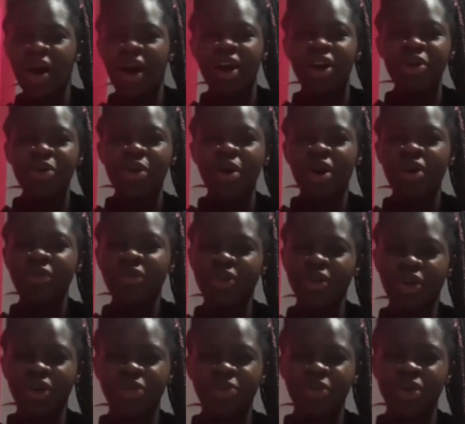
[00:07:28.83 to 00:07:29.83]
I go off and
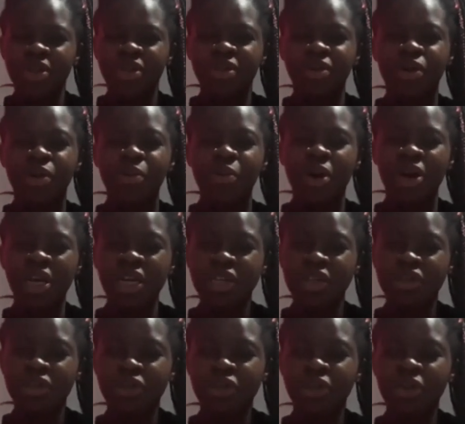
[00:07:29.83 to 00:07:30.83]
on with wanting to
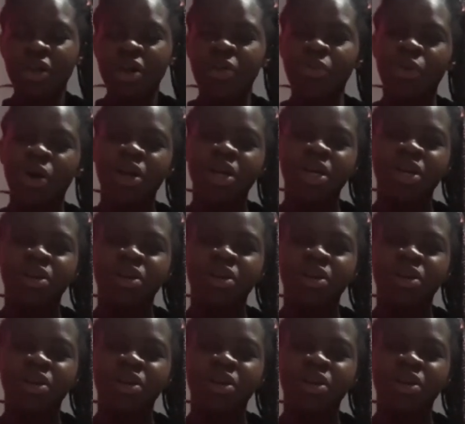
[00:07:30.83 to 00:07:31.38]
journal and wanting